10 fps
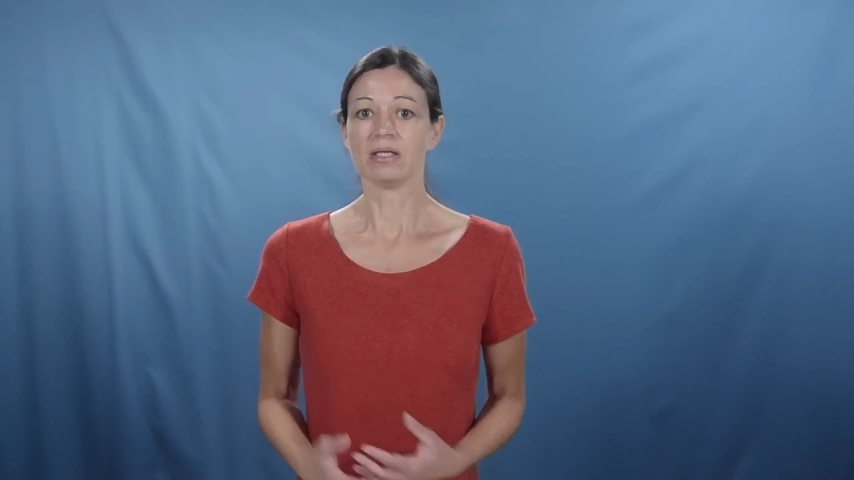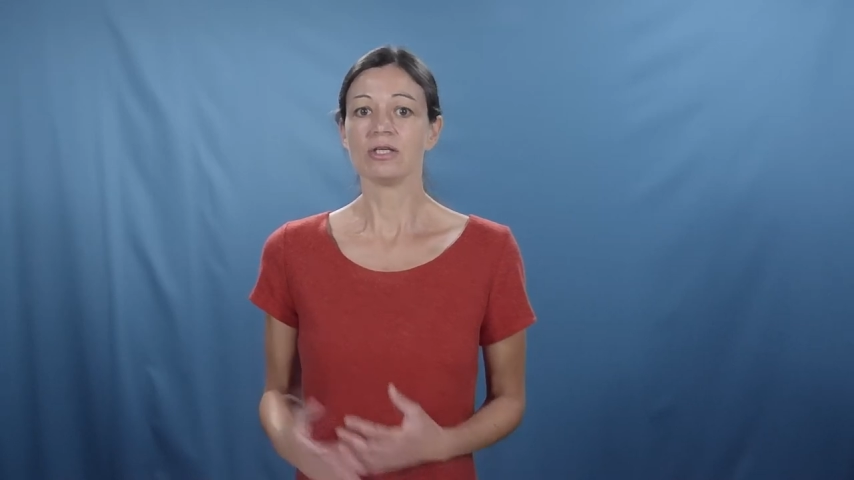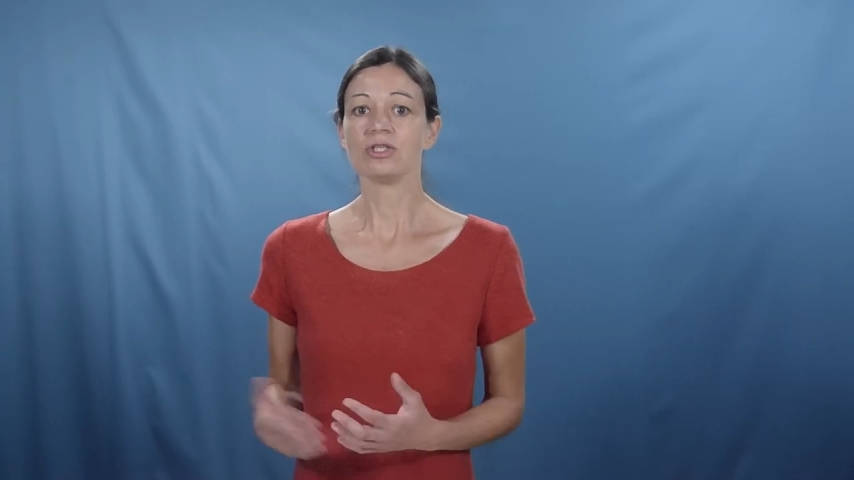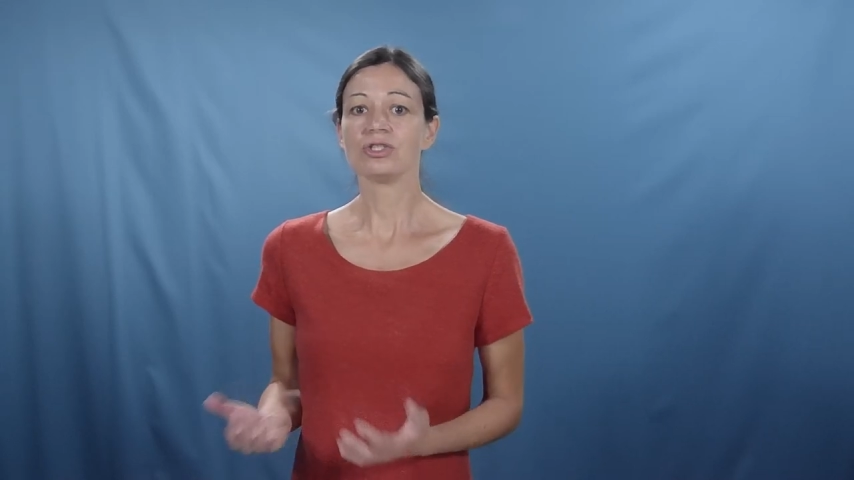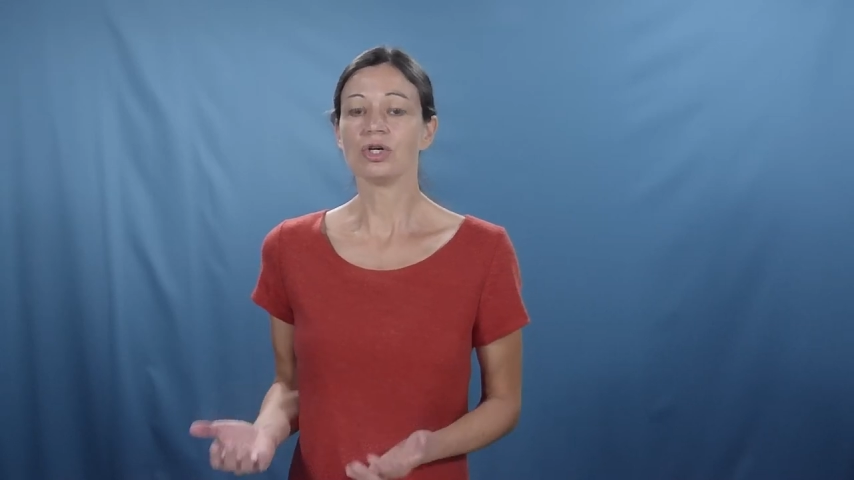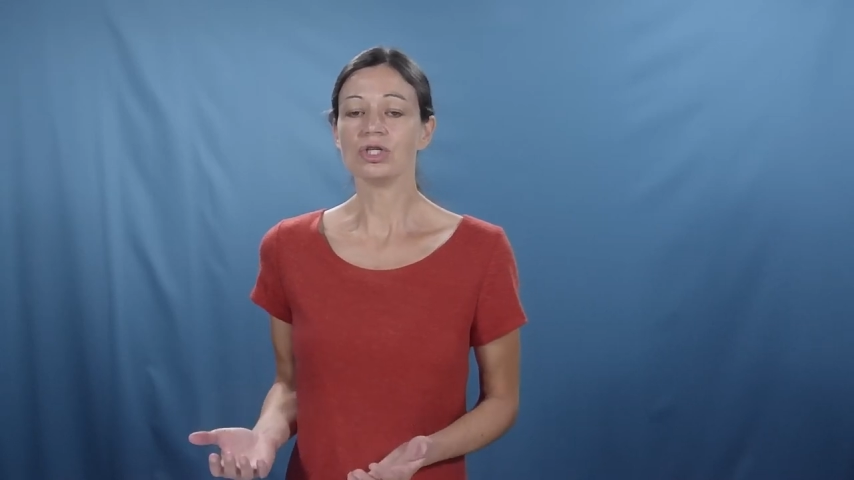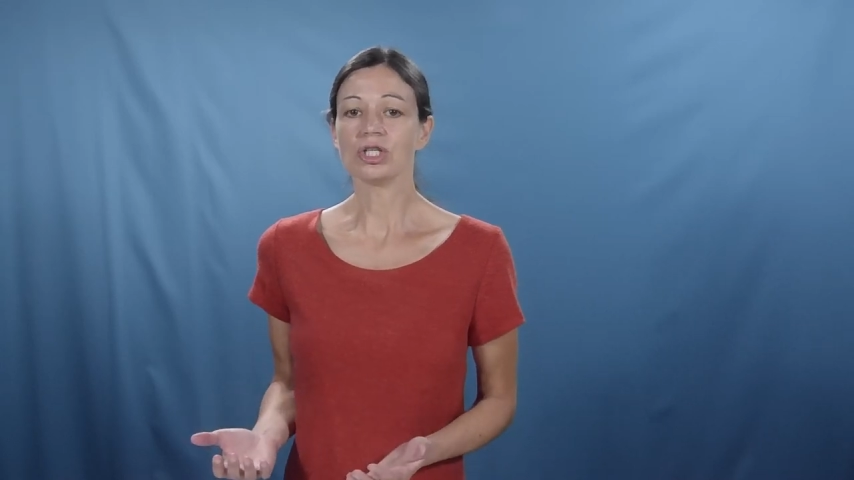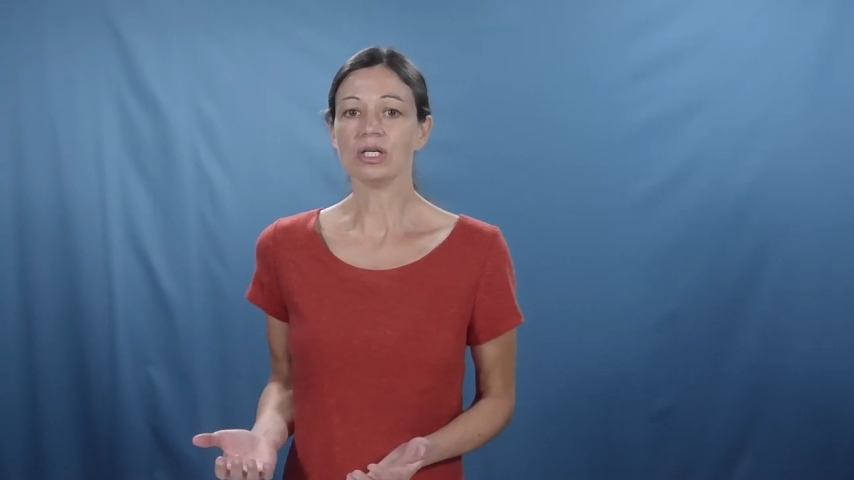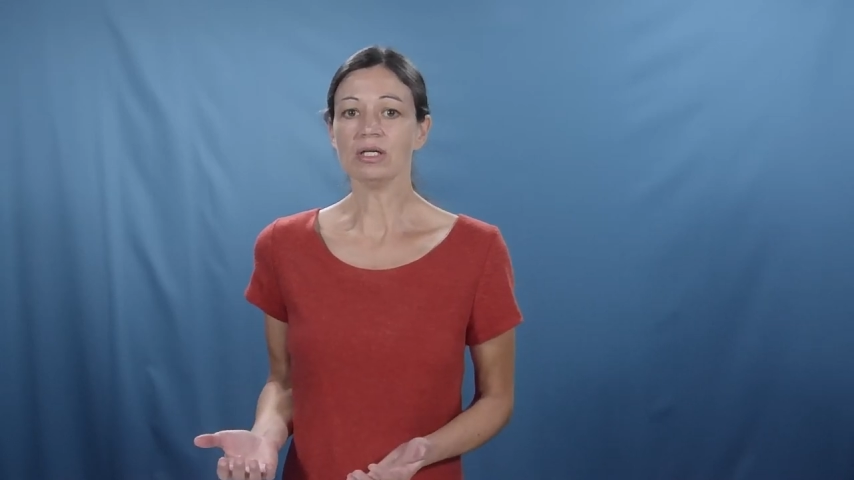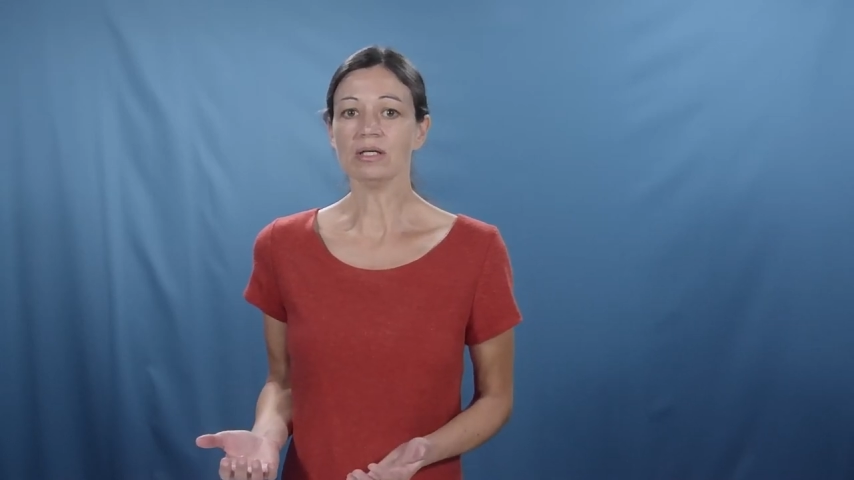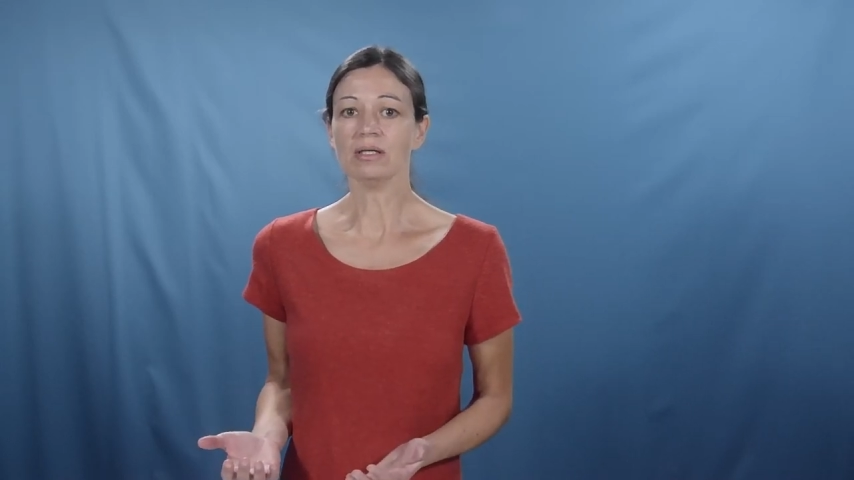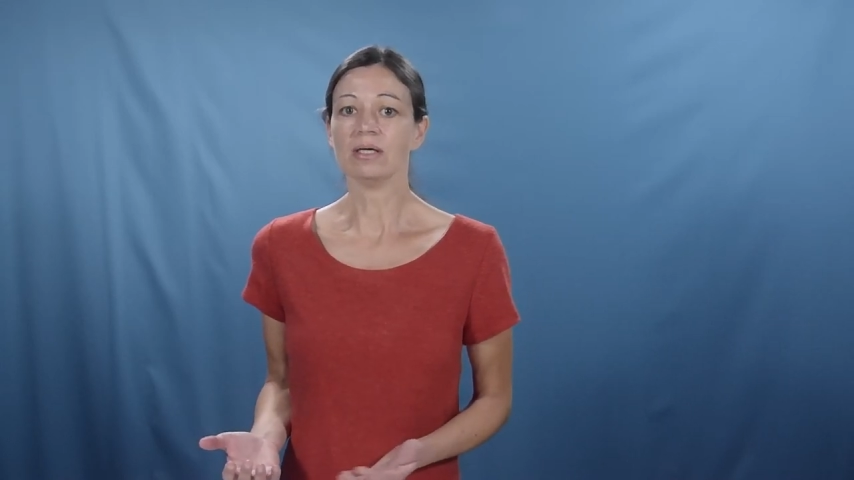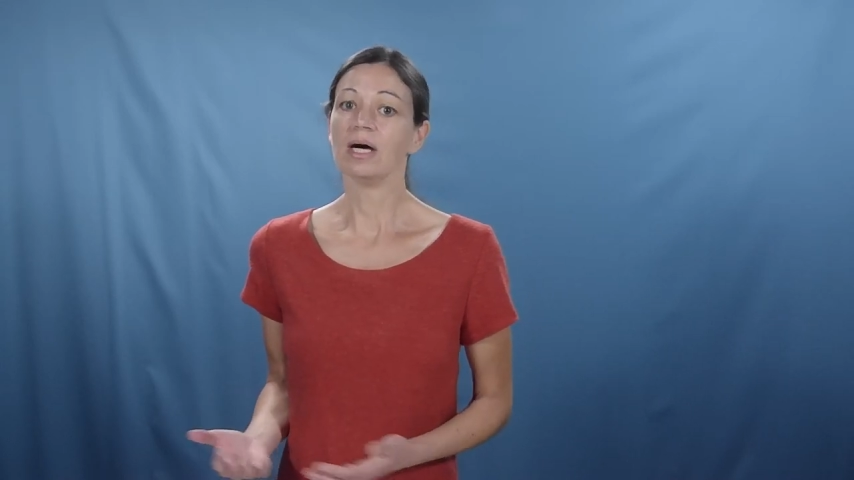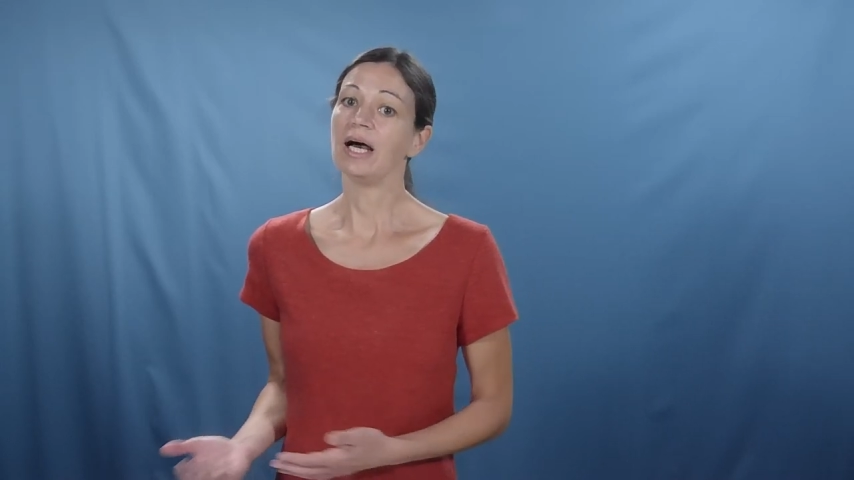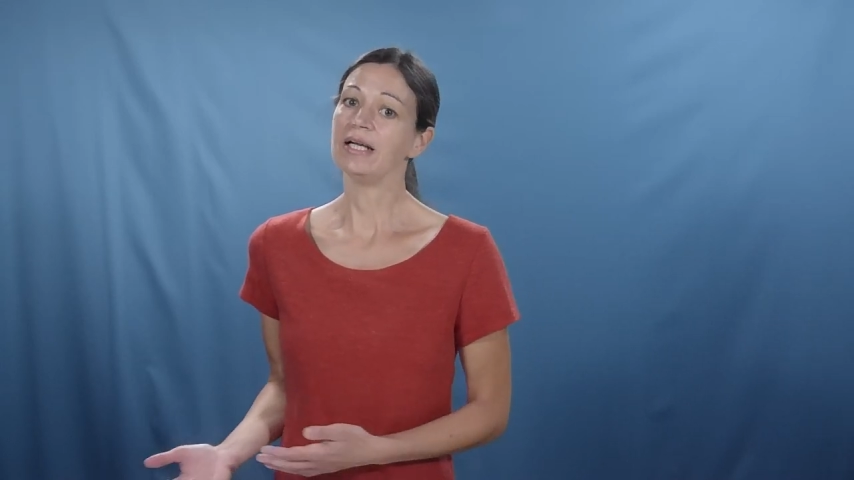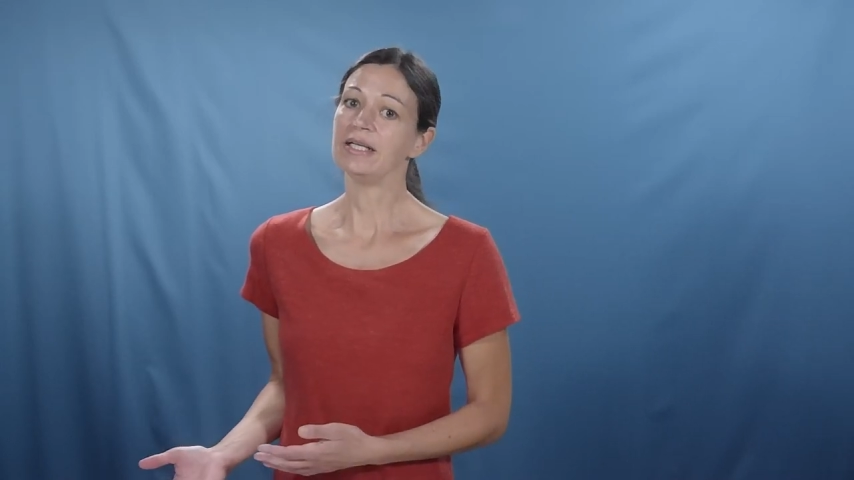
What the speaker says: social, and